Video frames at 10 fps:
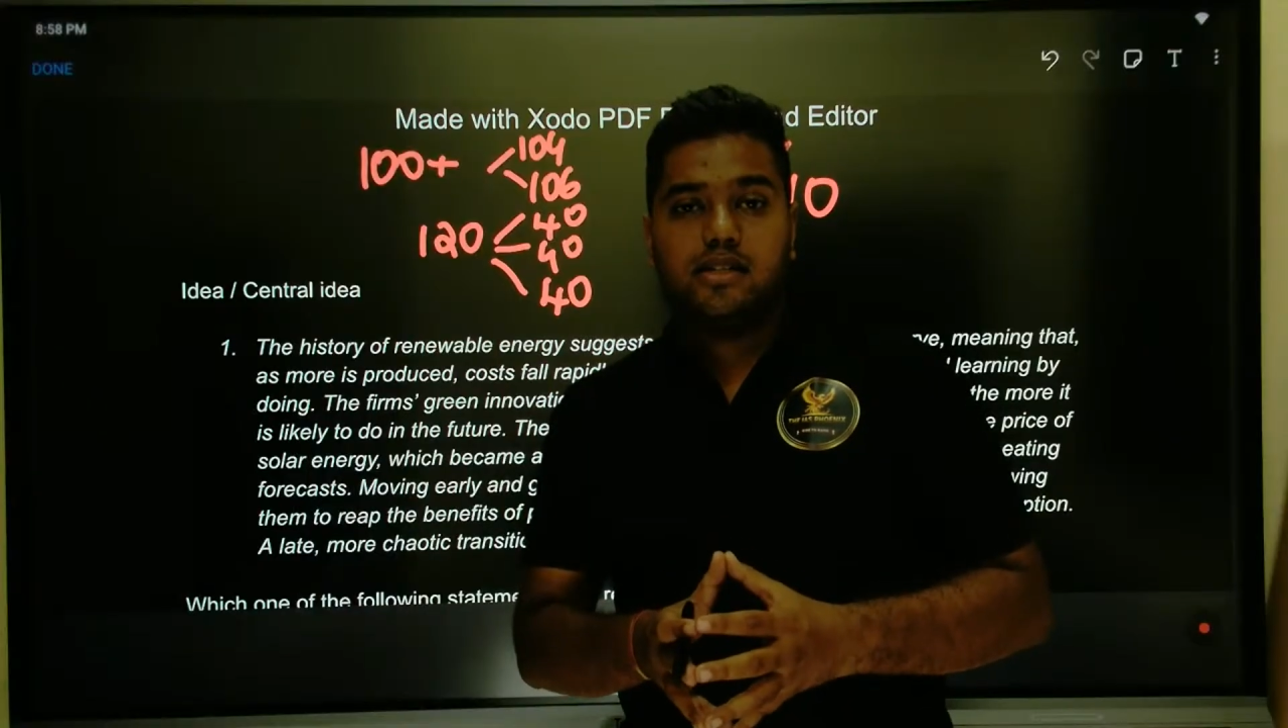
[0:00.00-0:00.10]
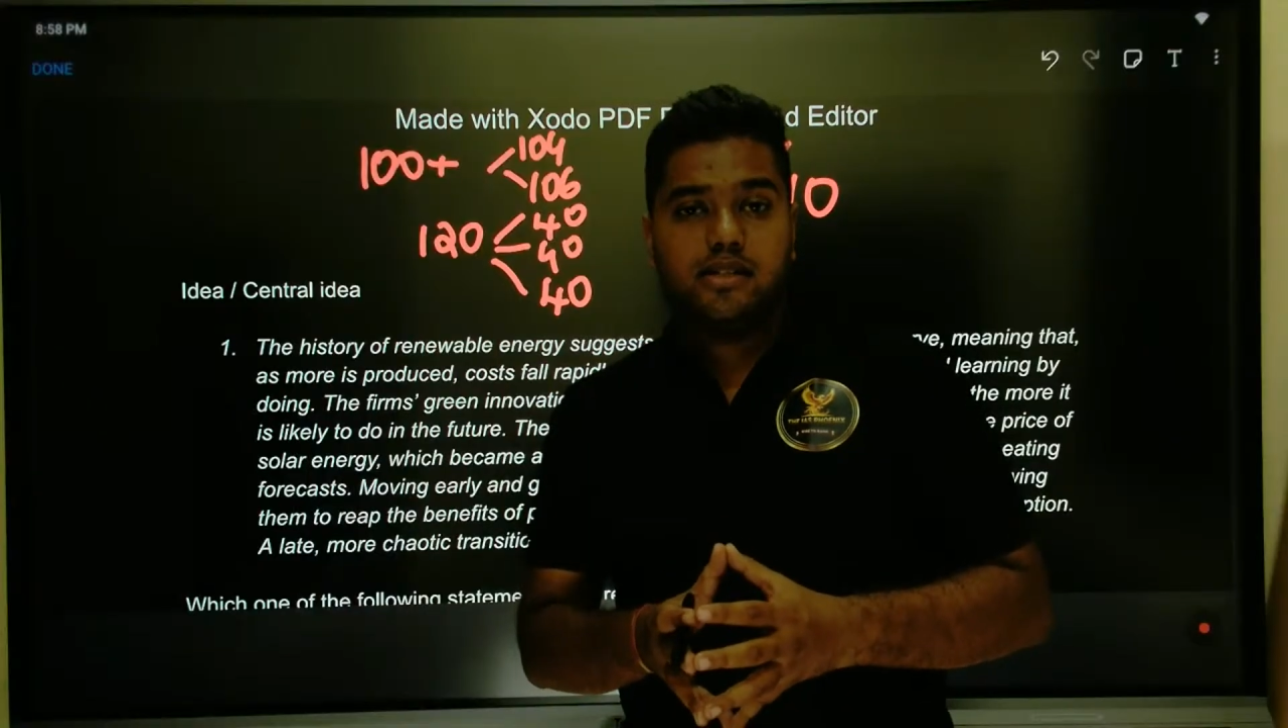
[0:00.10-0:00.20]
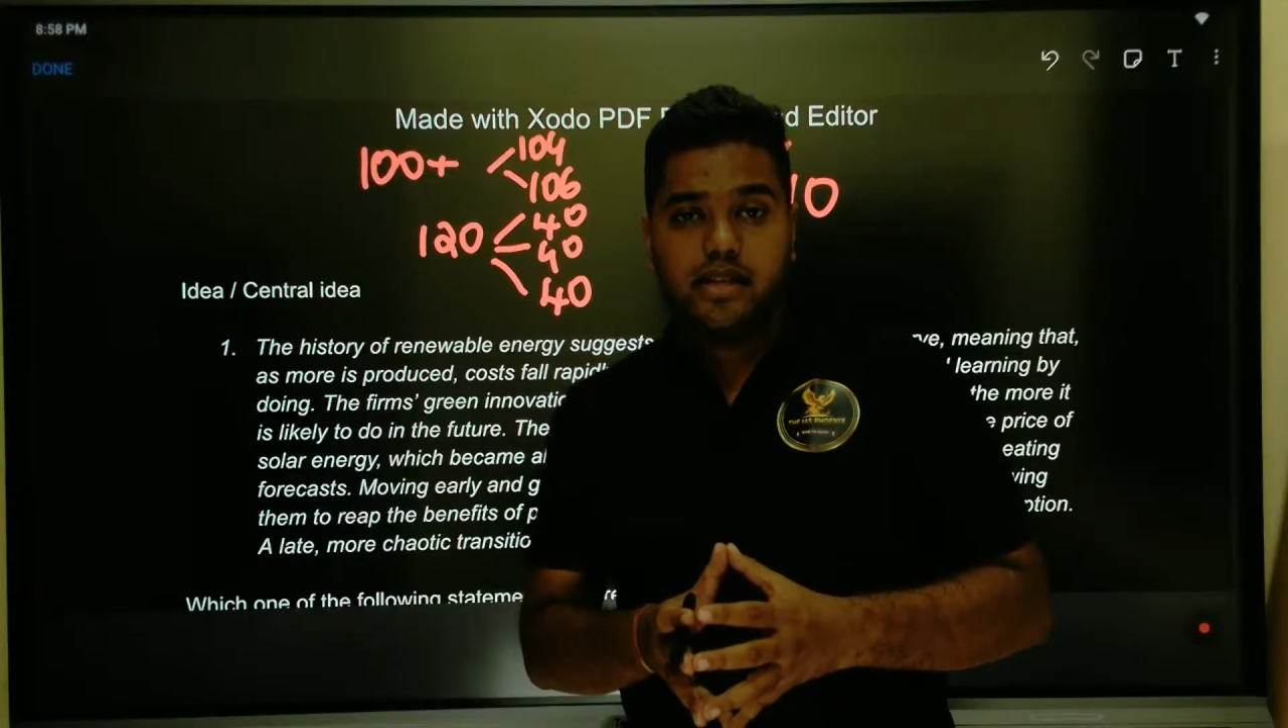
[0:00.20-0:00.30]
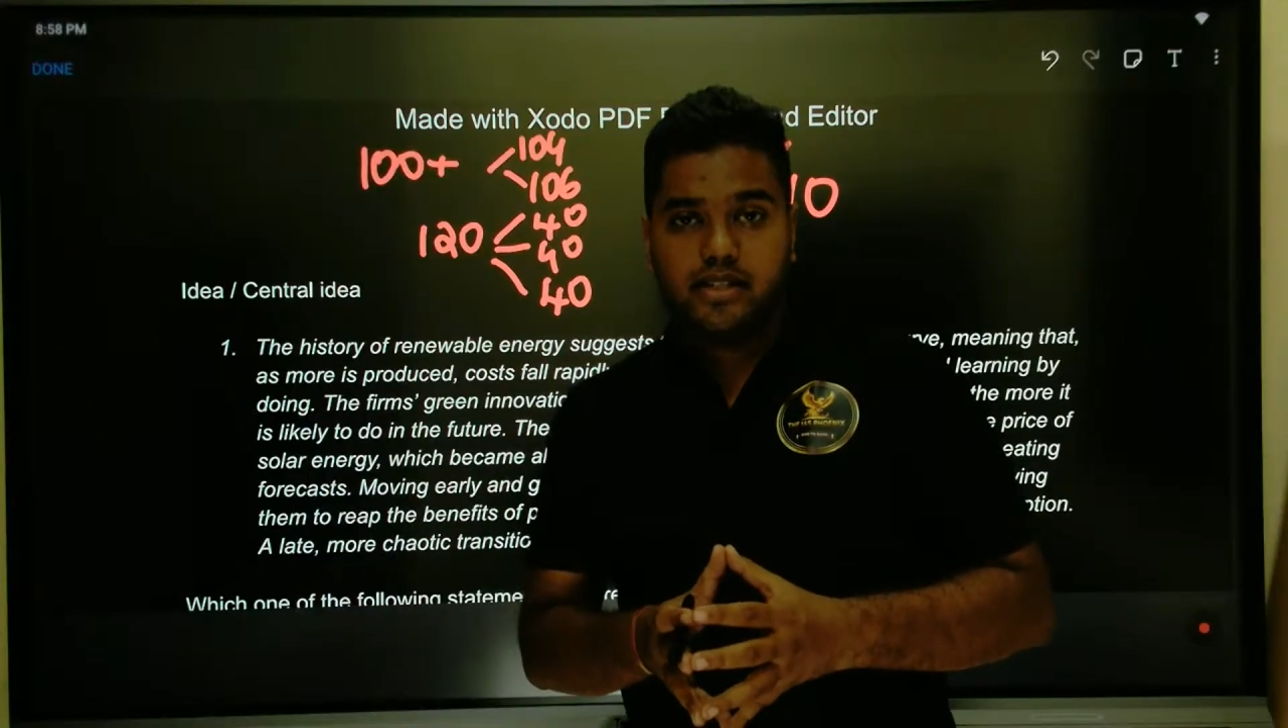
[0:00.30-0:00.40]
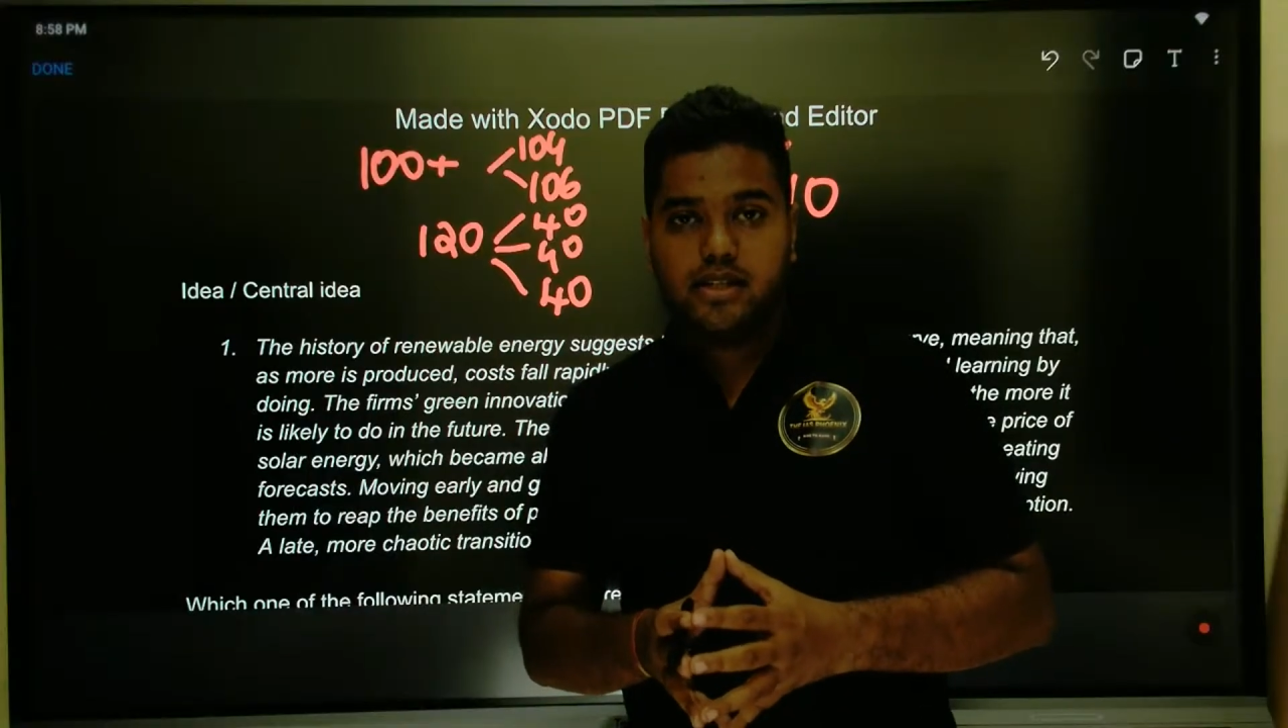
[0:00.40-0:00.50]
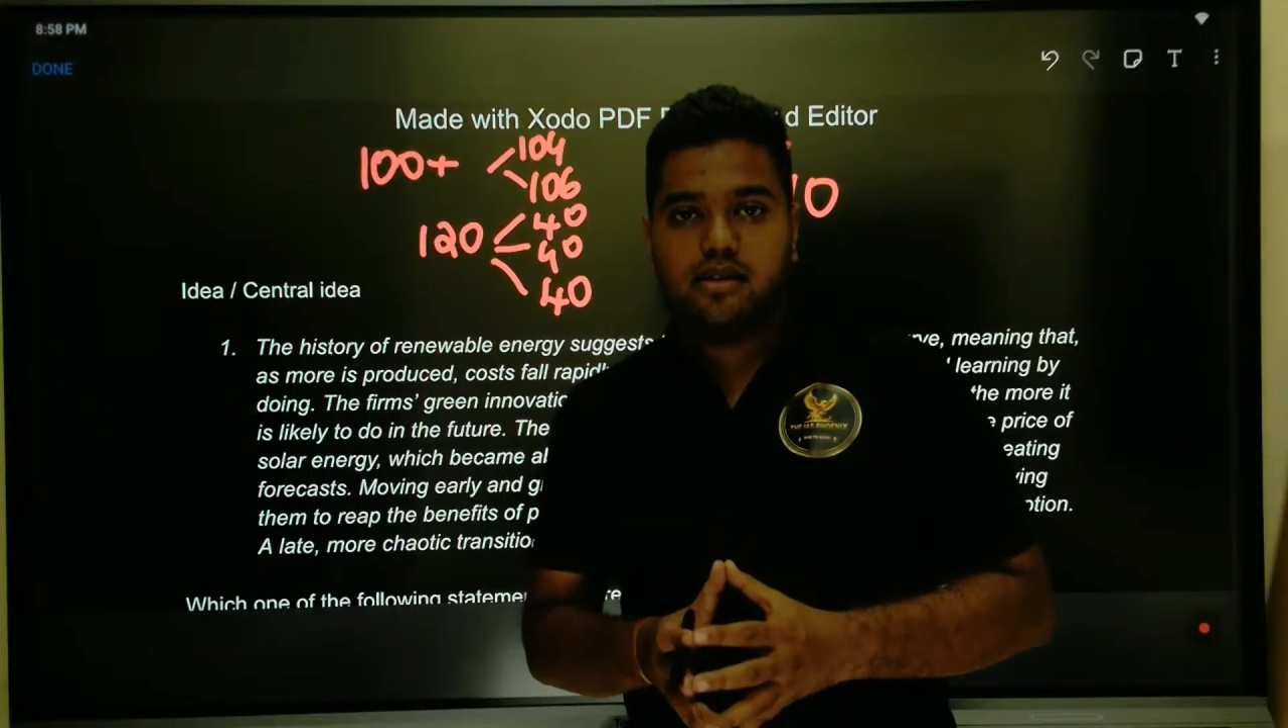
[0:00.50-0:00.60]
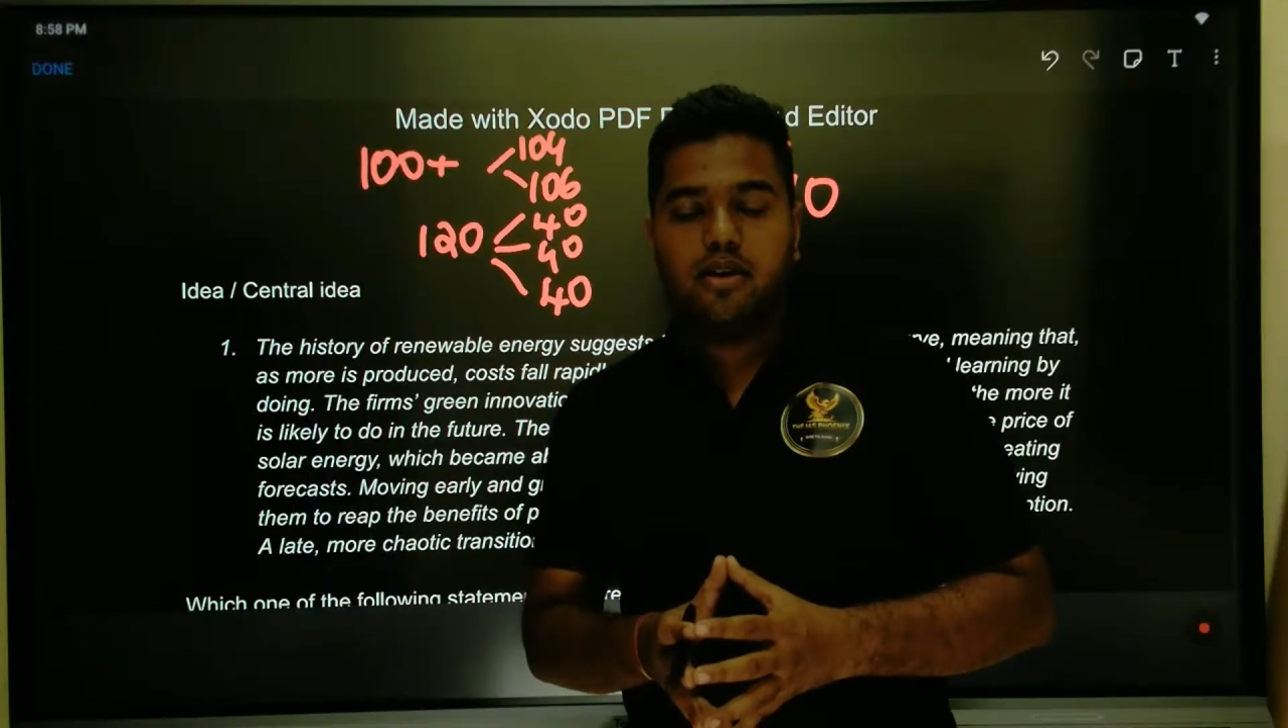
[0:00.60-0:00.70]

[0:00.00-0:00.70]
section,